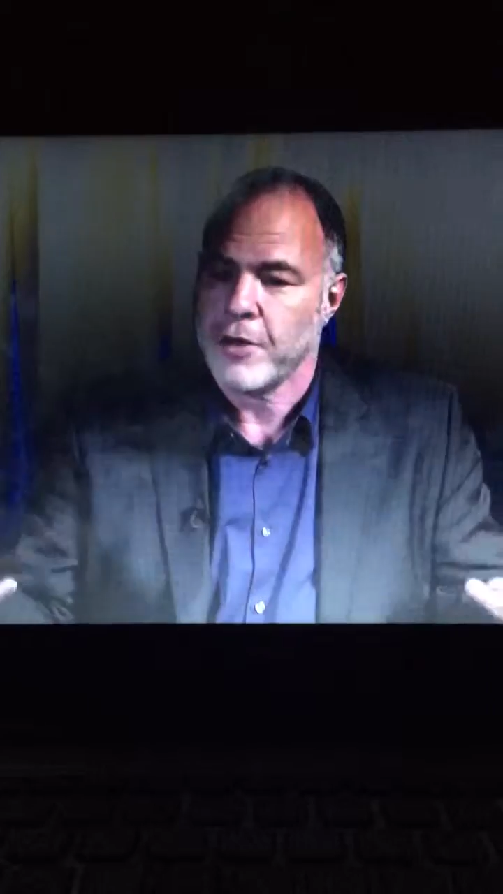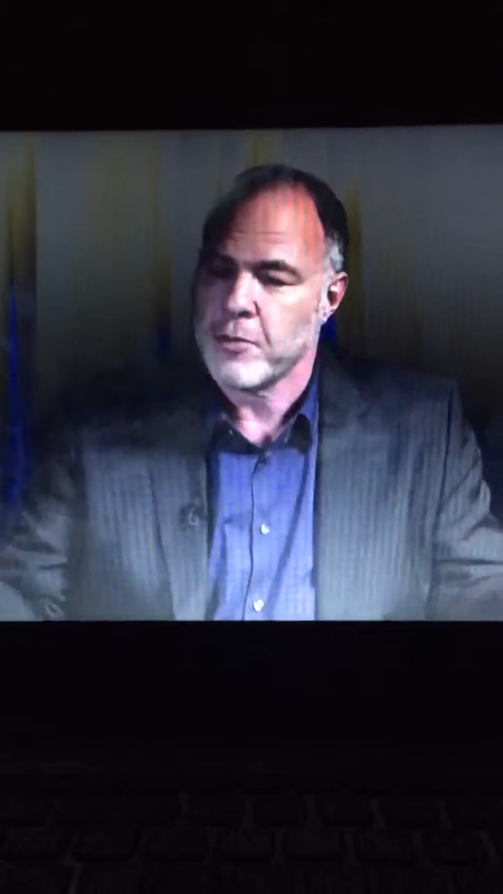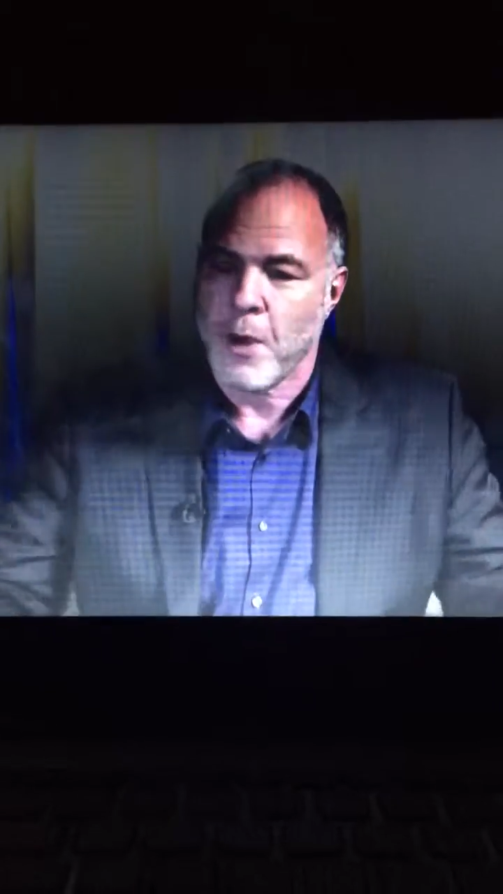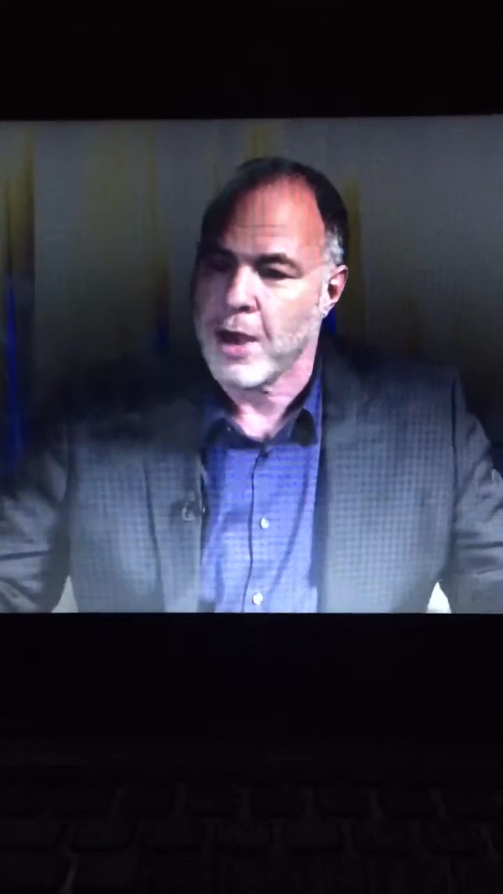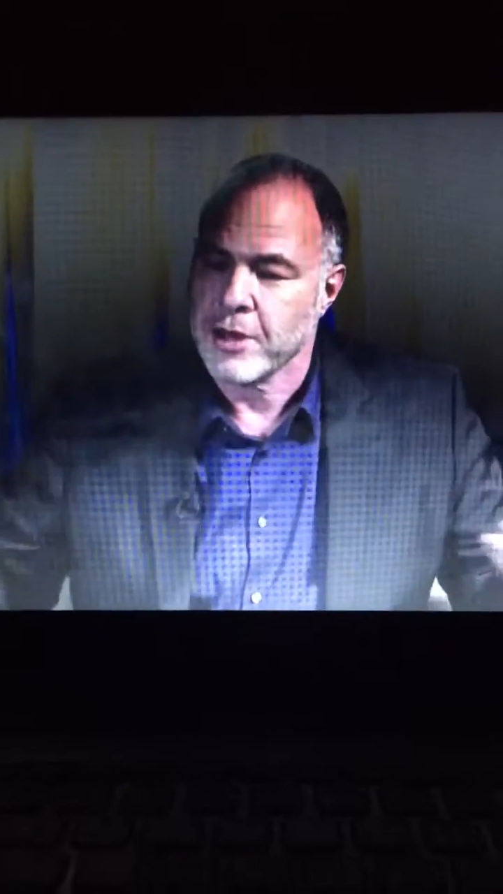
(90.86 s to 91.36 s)

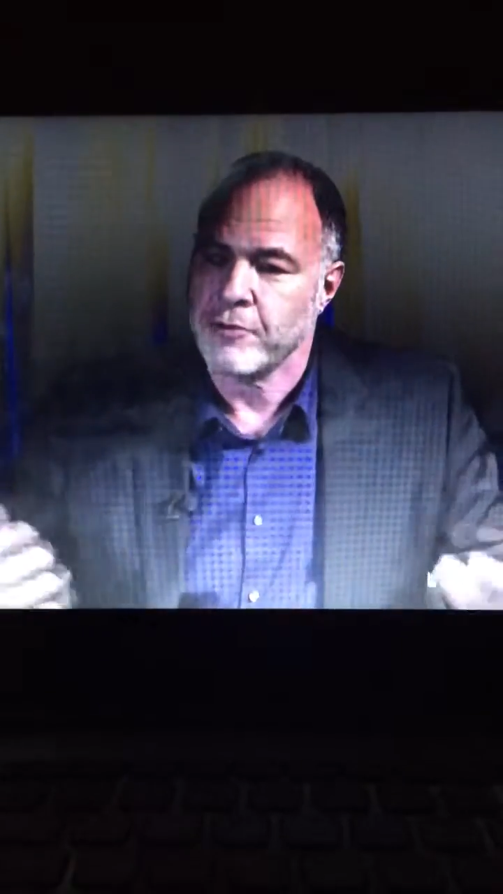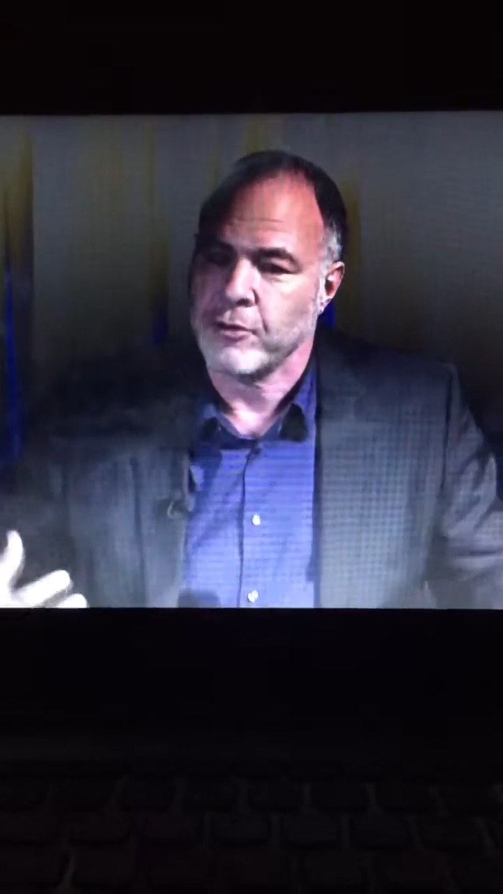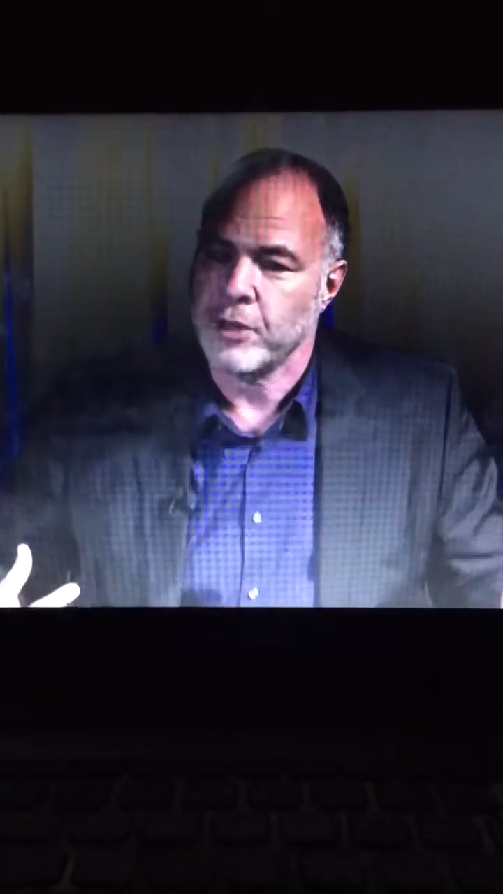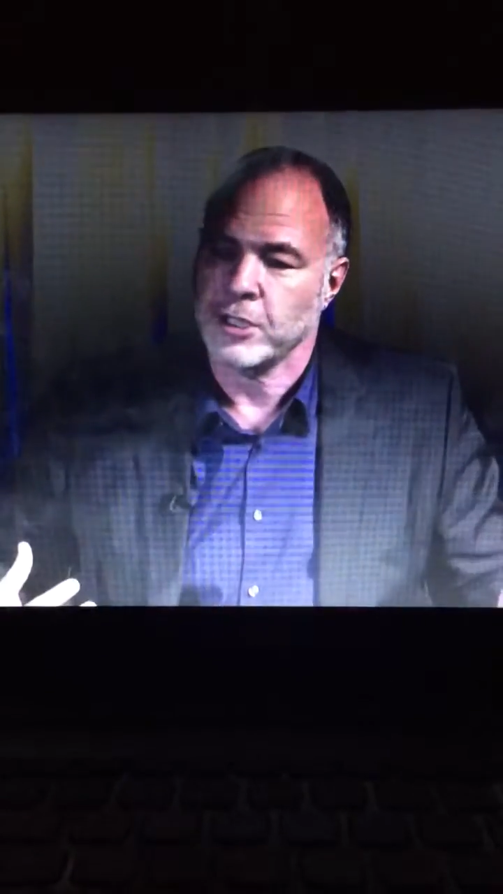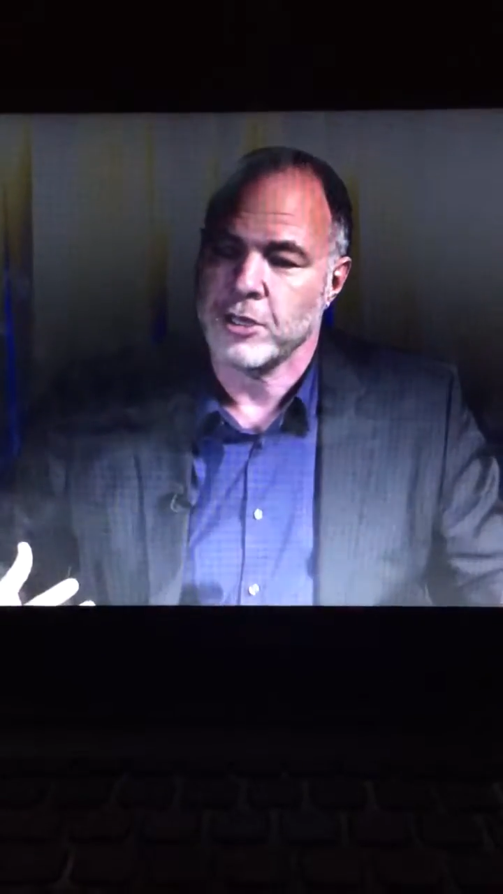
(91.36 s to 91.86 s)
positive
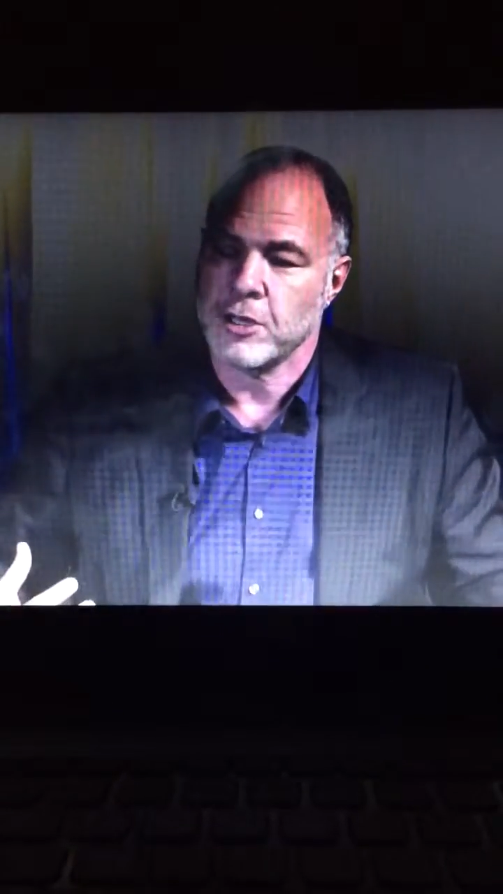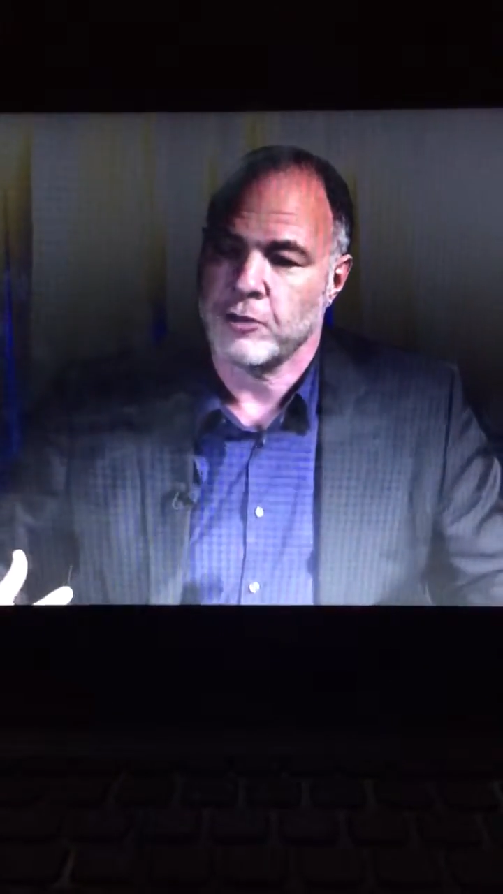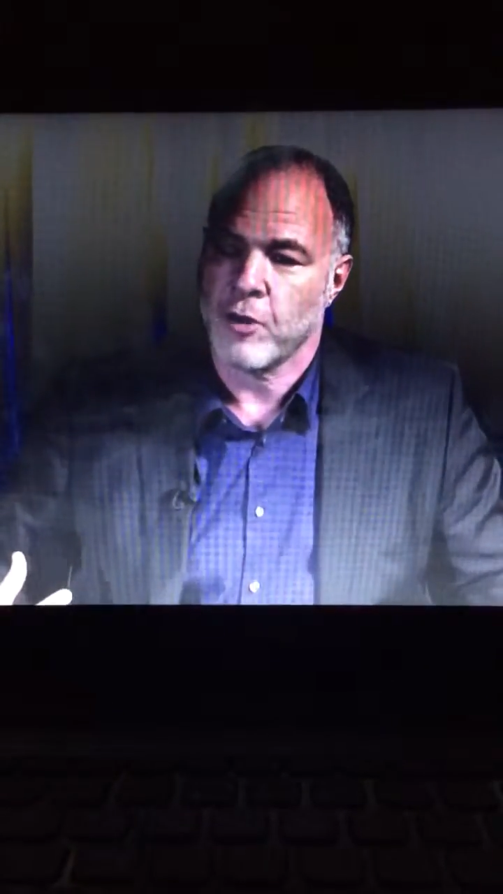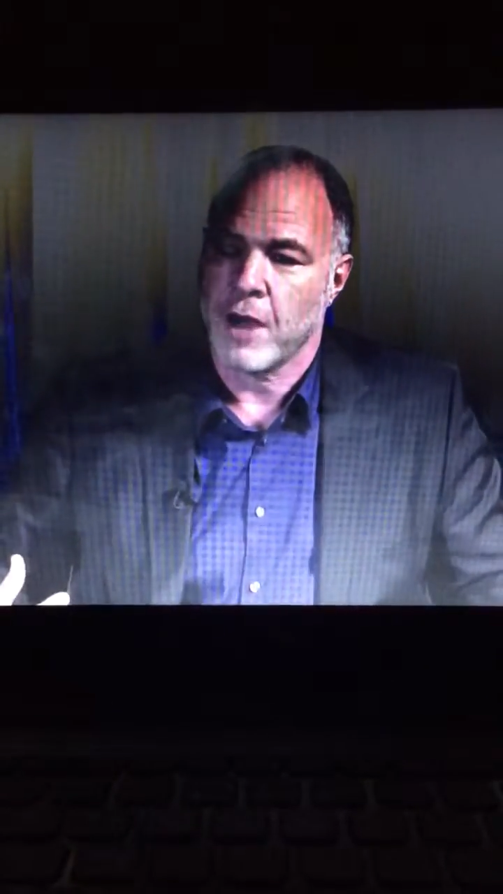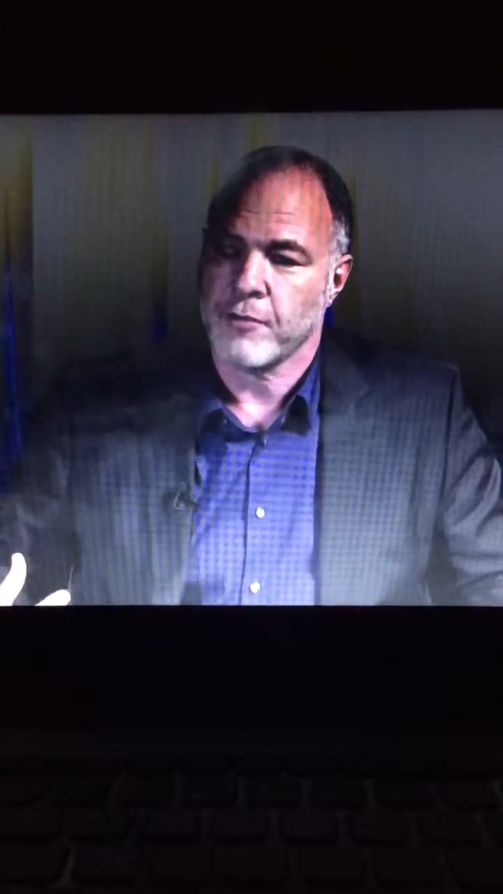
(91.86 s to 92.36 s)
traditions to
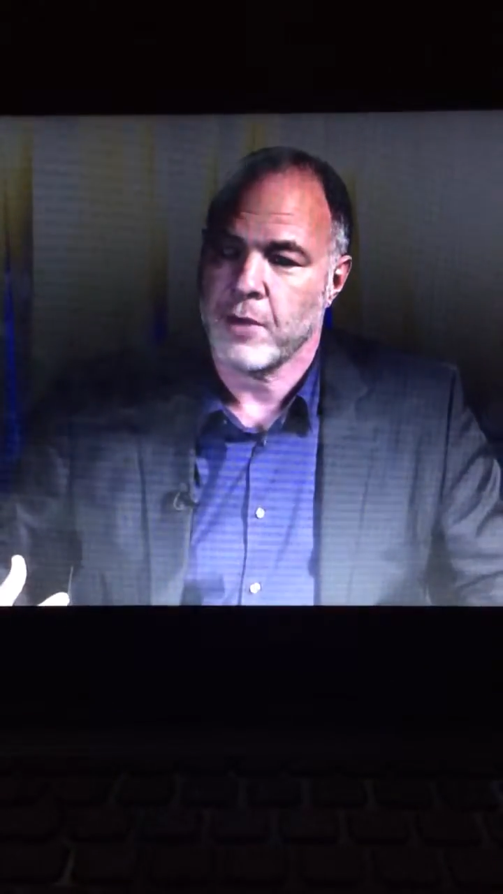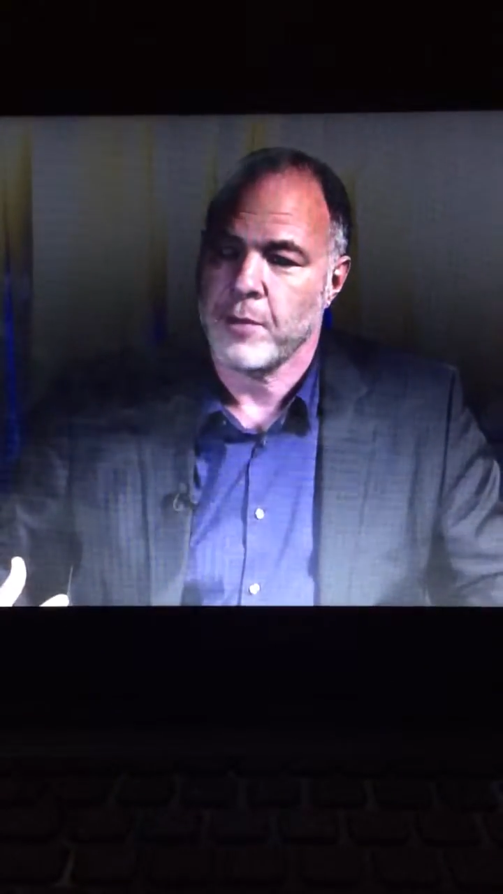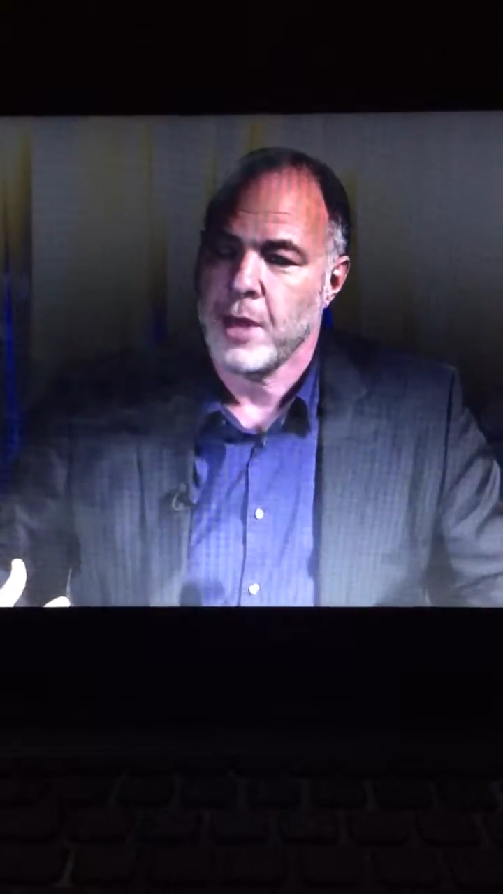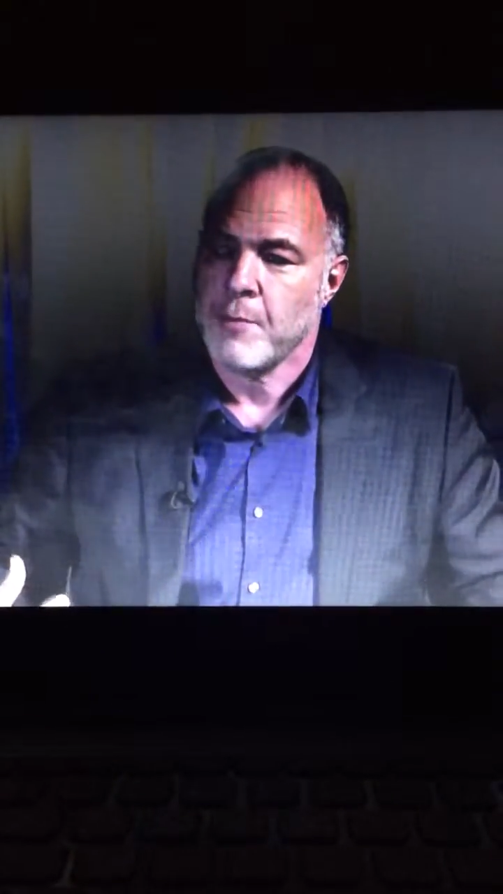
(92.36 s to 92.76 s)
draw from,